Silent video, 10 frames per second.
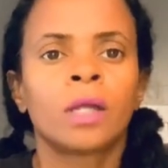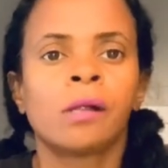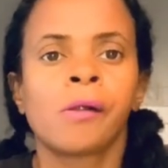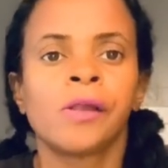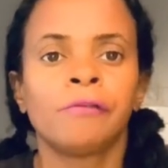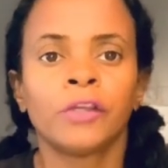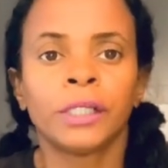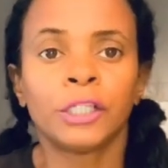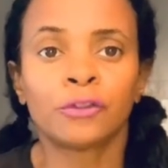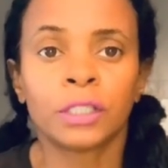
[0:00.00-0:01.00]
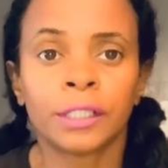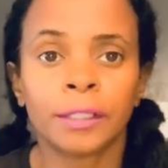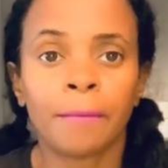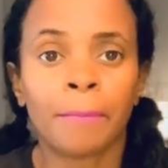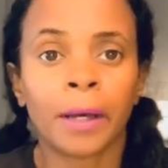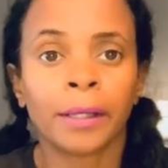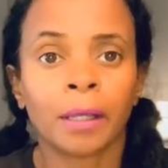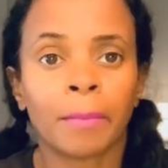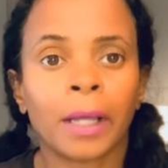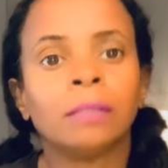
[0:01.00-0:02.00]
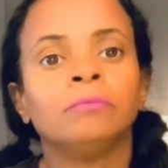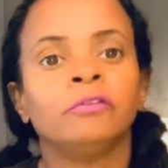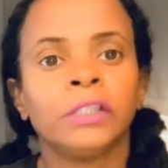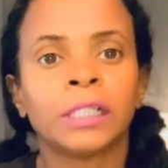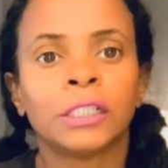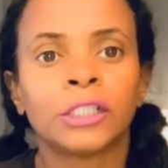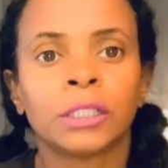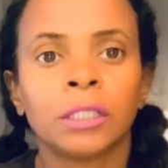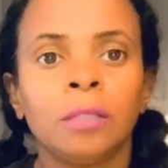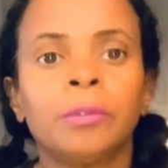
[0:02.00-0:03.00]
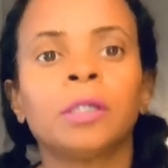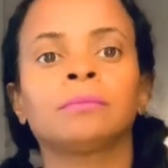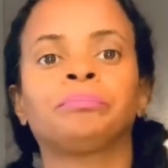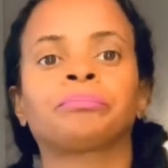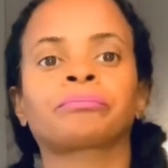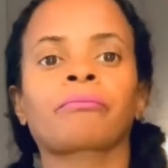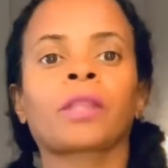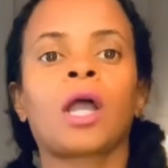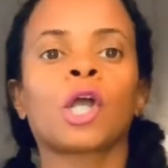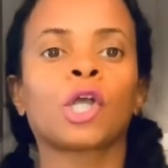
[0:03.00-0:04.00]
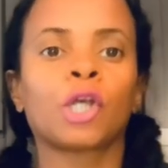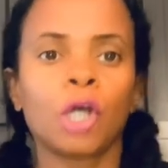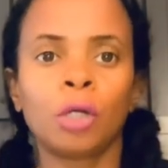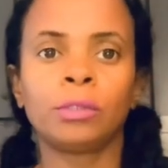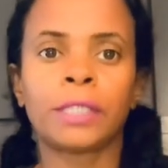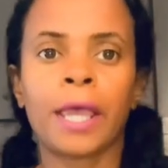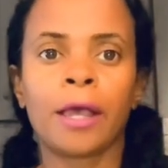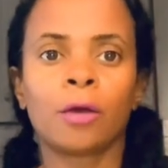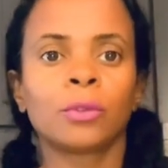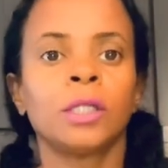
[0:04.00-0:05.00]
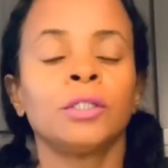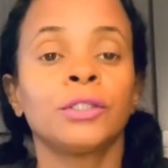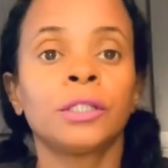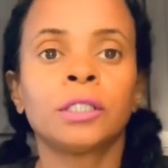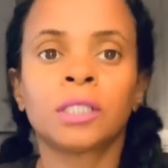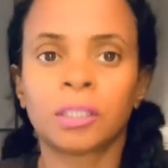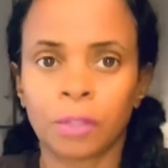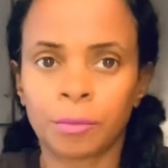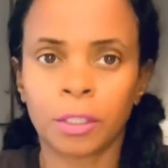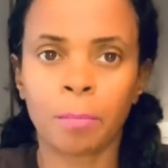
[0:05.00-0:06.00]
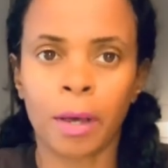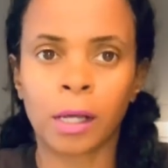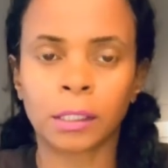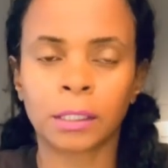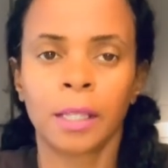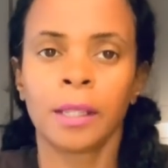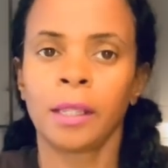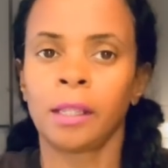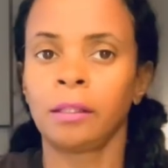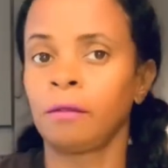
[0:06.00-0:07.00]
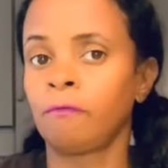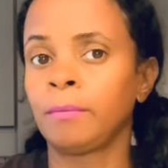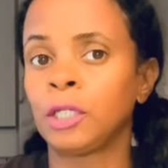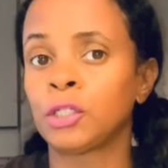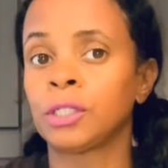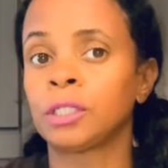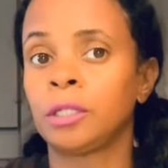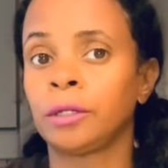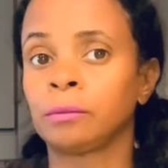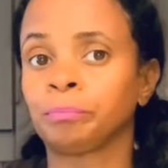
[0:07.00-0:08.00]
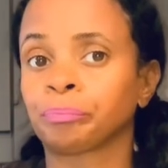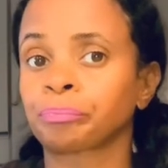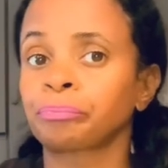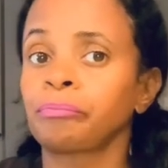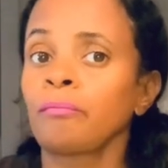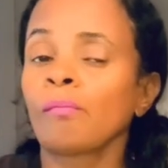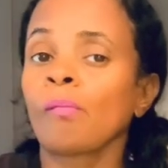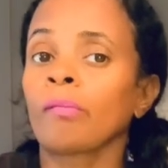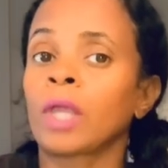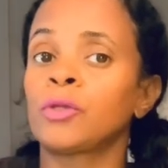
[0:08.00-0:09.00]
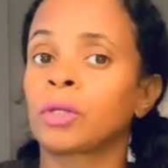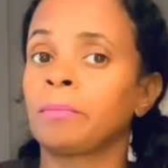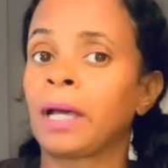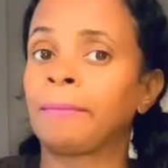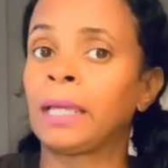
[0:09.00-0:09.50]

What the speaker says: if you're interested in buying my Veganlicious ebook, go down to the description box and the information is there. You can buy my